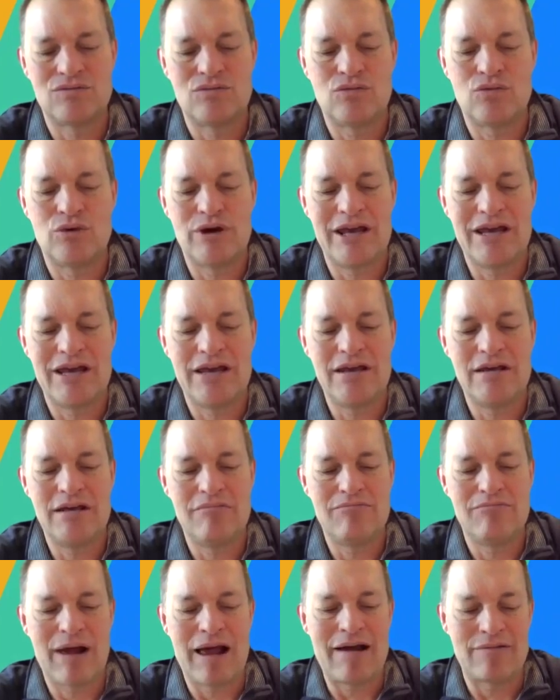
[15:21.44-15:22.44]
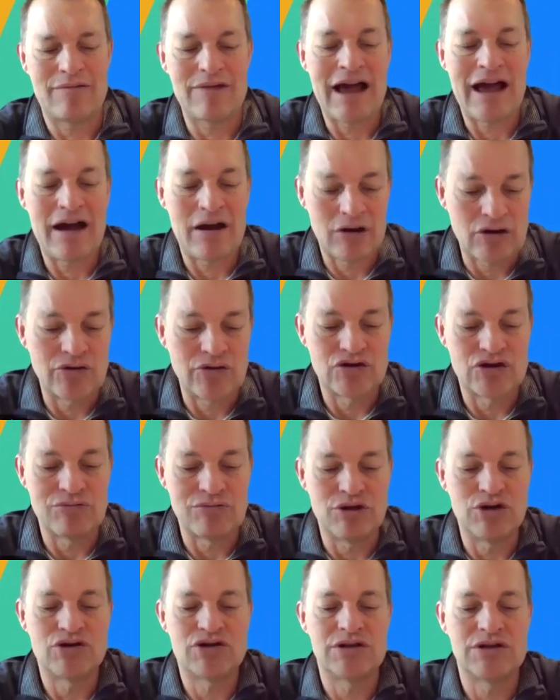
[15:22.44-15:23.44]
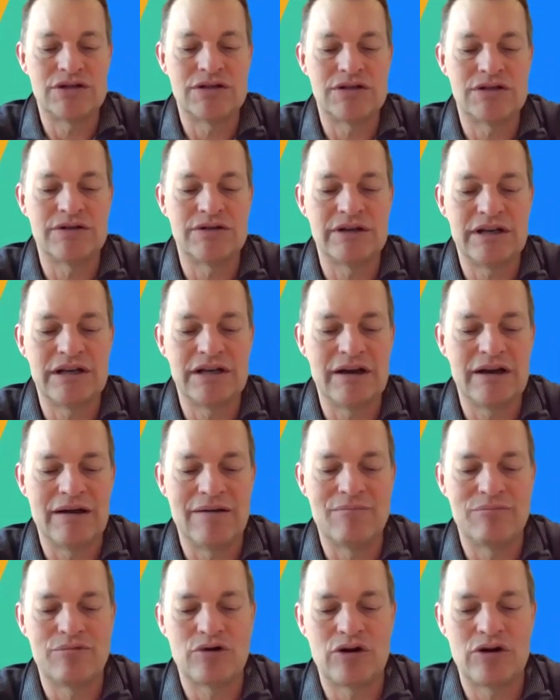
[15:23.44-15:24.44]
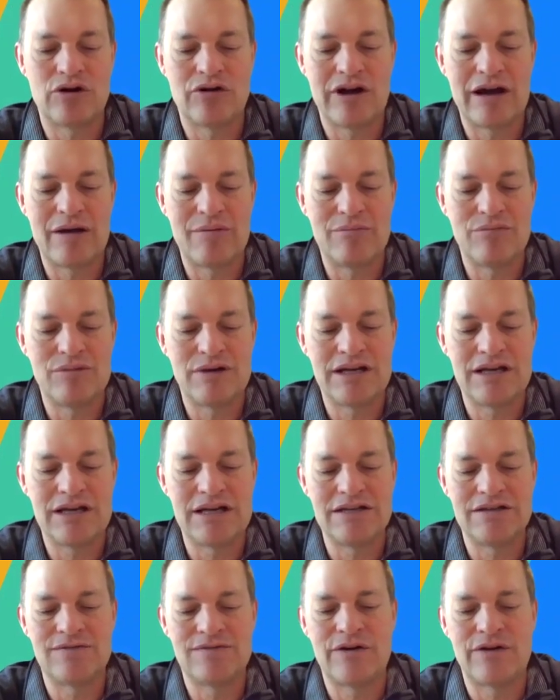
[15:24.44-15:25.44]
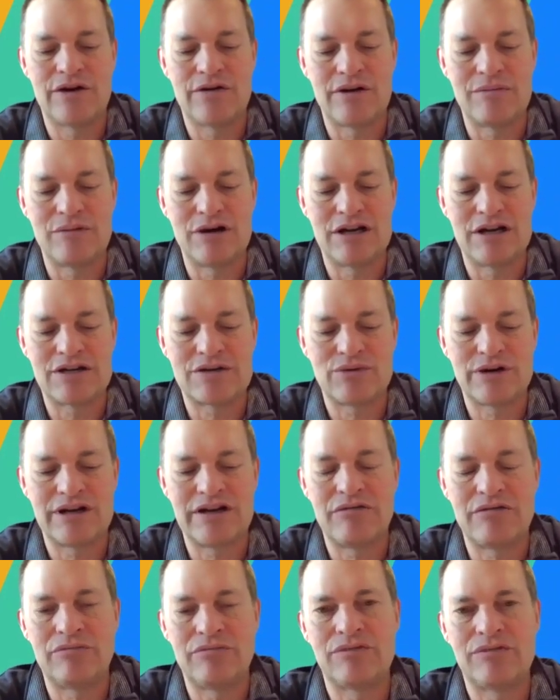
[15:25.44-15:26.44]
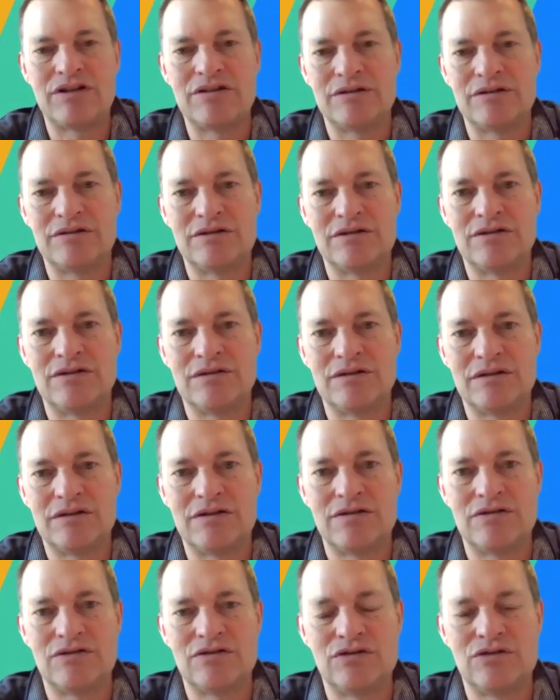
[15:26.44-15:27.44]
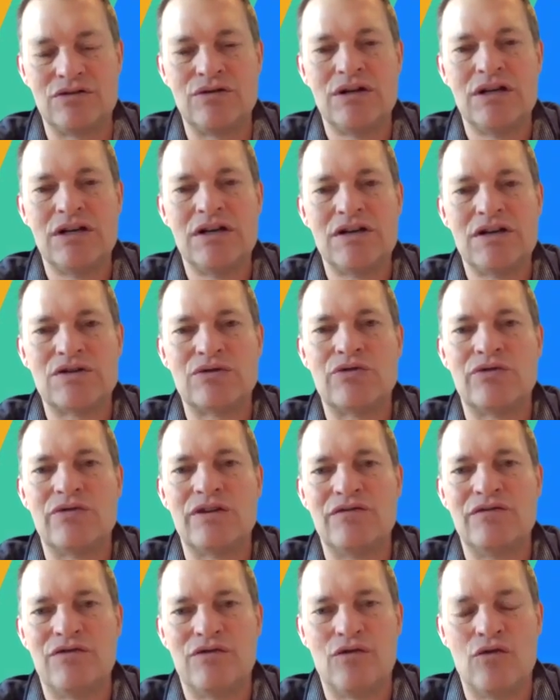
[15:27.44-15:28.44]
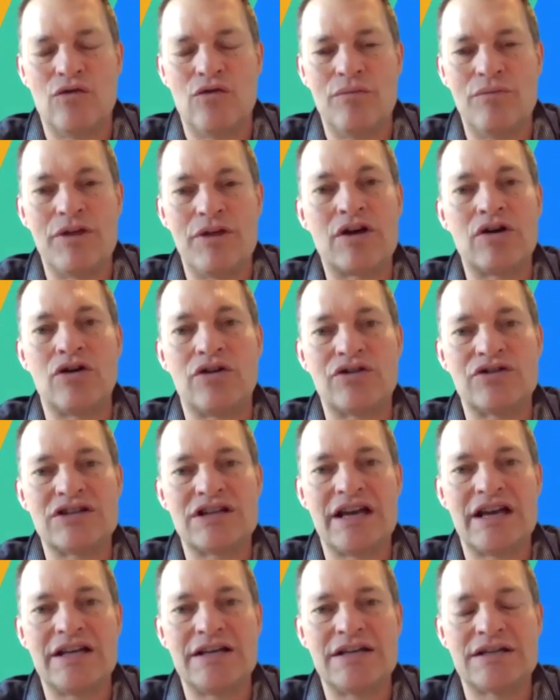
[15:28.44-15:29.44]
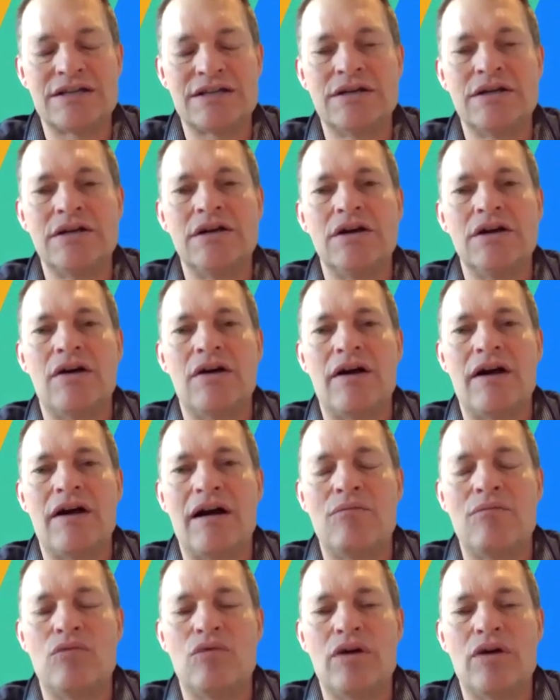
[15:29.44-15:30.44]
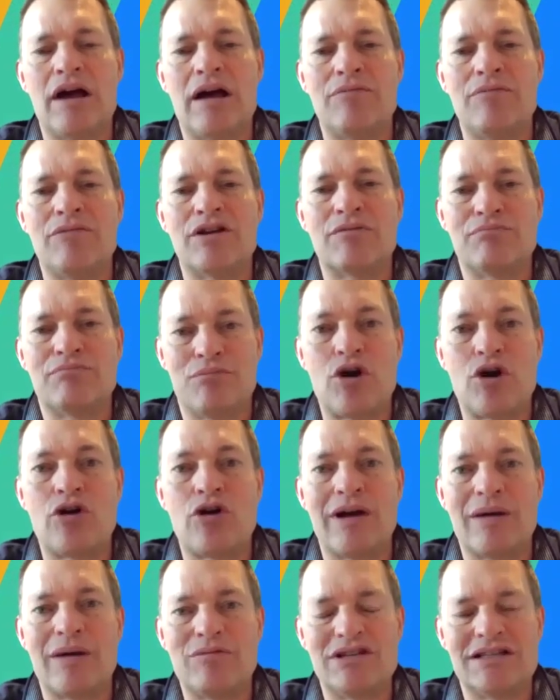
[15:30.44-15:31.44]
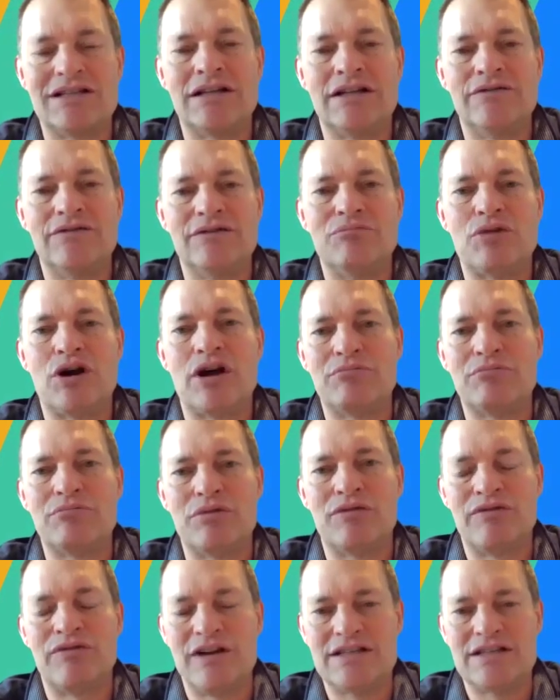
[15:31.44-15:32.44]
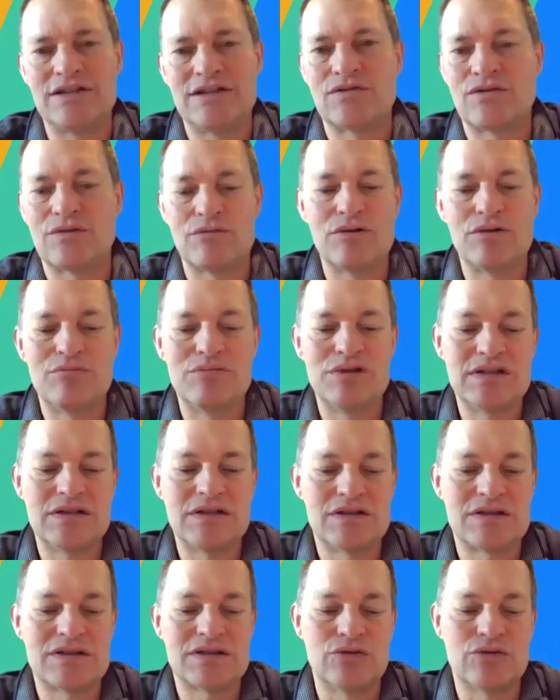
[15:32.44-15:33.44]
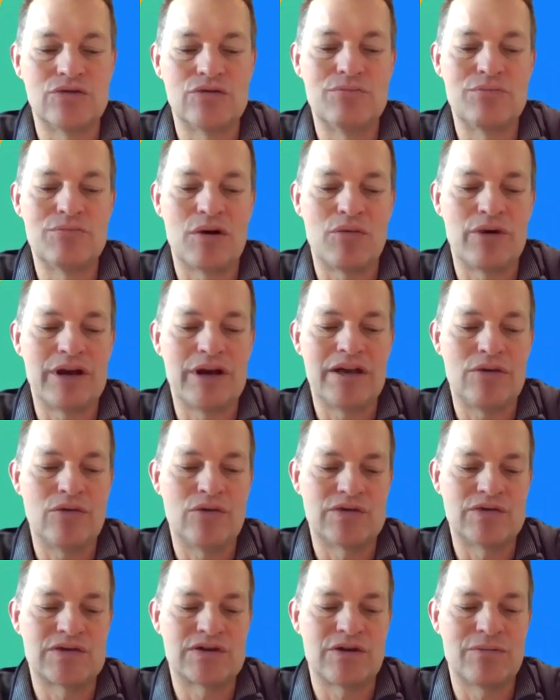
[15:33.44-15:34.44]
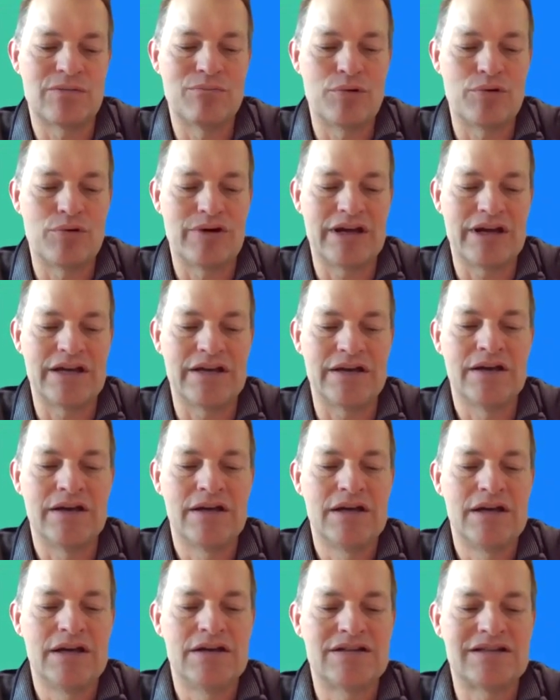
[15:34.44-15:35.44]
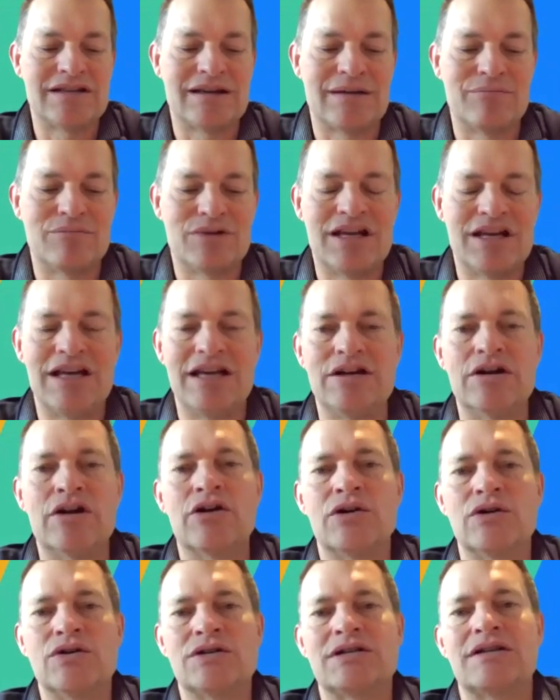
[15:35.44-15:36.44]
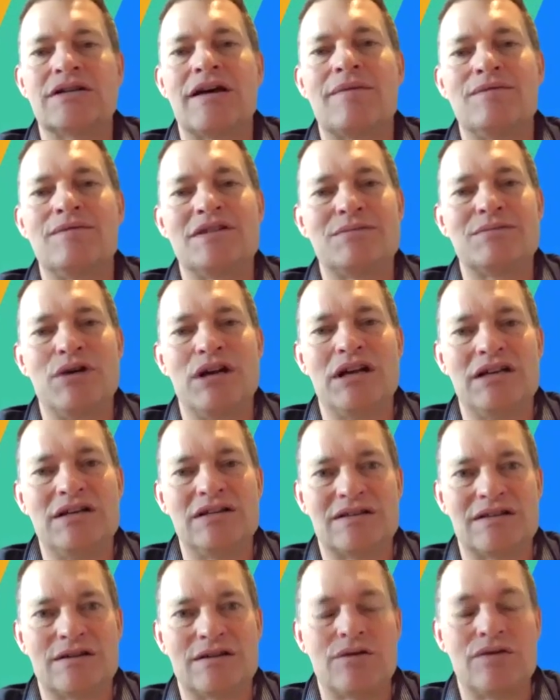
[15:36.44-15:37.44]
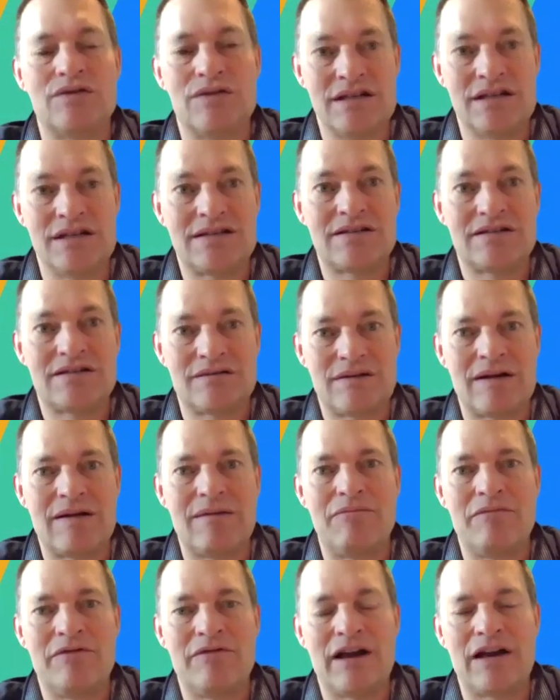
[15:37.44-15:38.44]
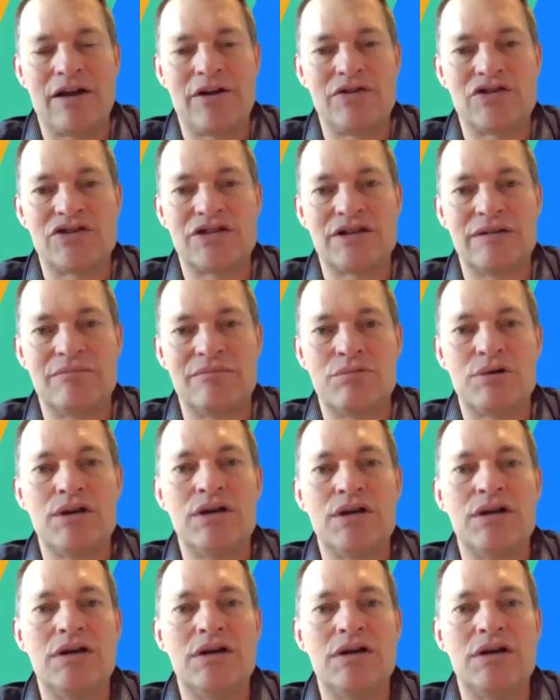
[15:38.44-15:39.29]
we our contribution to the program is very much we help to sort of inform the content. The program is delivered by the professors from the business school, but we also bring some keynote speakers. So at this fellowship,